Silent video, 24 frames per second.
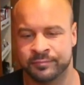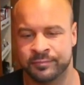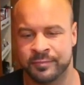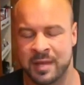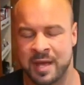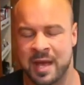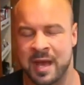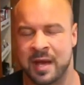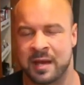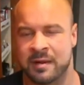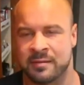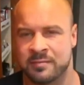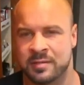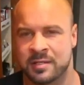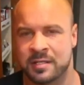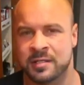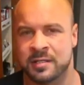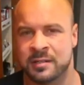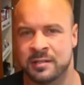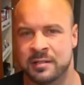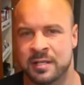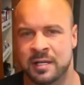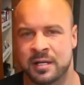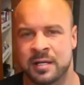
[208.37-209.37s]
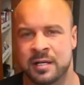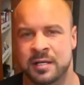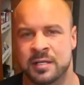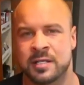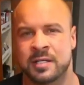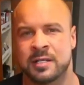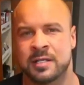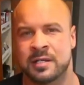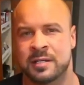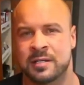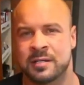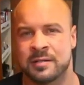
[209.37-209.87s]
yeah, just, it,
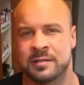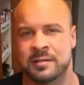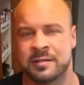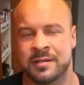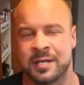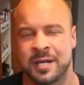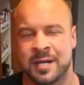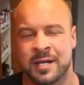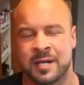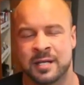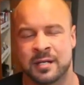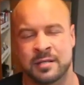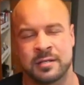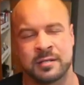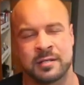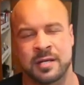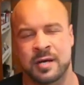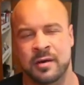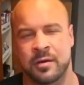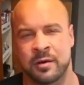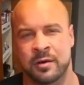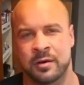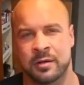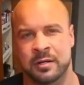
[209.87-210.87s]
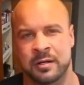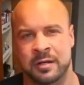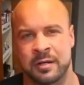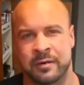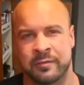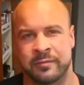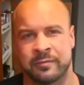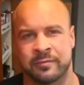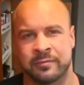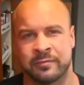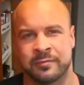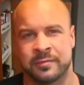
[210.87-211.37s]
just doesn't, doesn't sound good
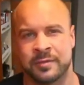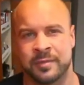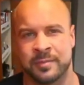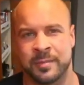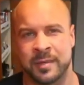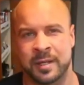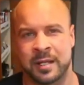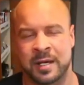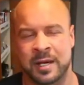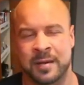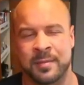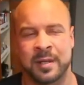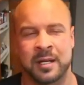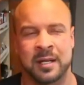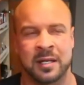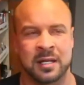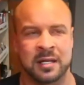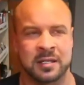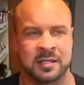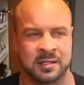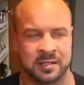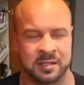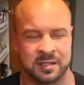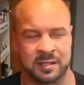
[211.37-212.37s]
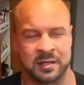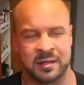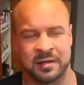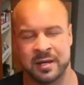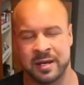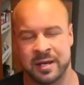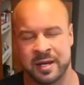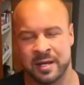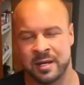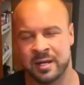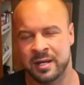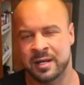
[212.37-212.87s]
enough to me. I mean, it gets,
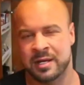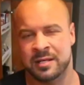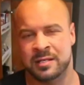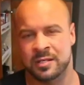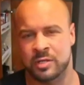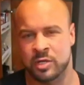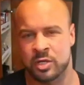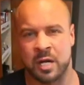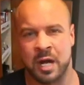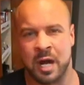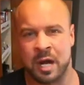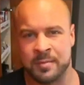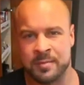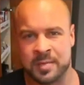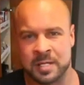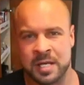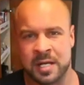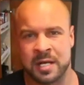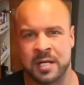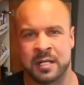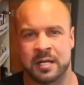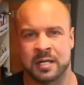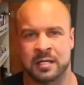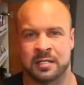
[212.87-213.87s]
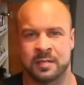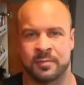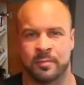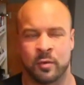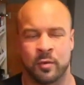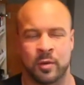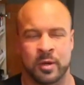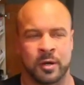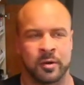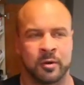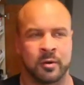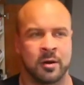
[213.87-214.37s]
it gets the job done, it gets the
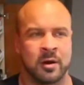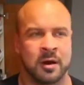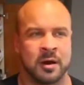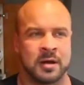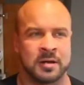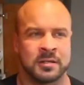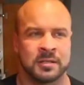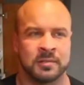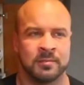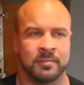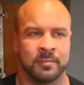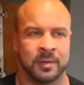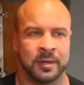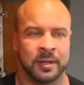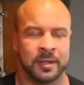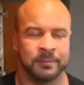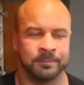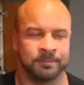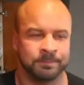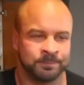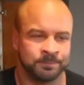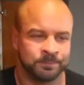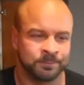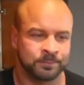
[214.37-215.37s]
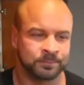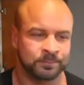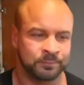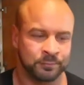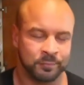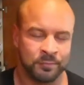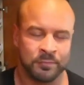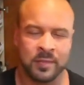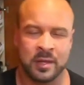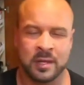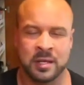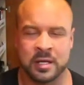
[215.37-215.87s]
point across, but,
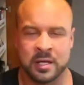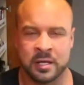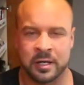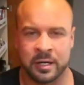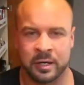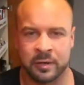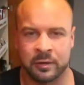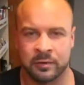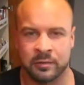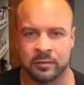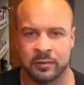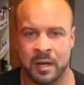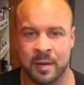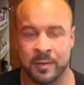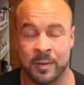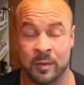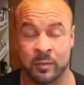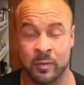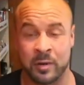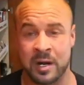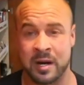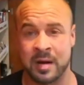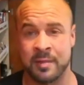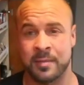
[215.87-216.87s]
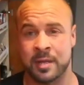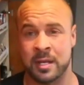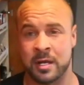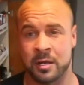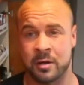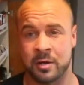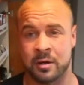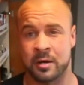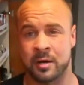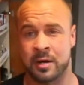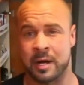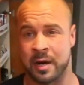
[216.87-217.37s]
you know, I mean, when I'm
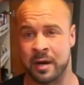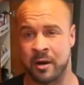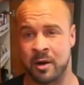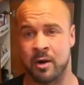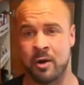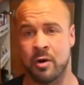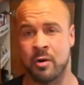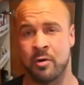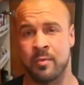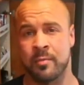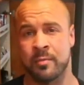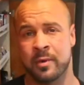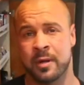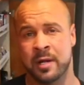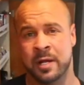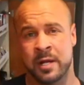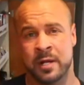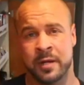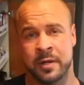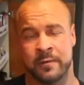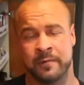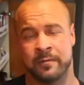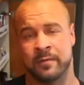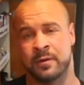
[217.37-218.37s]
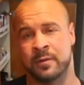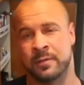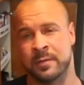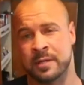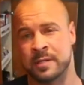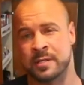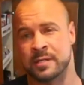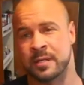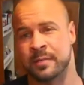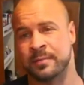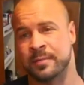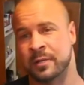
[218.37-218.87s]
here at home filming
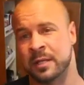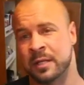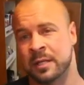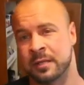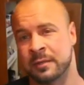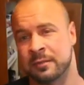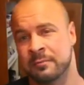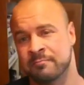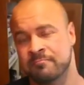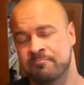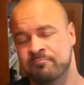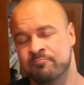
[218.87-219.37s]
something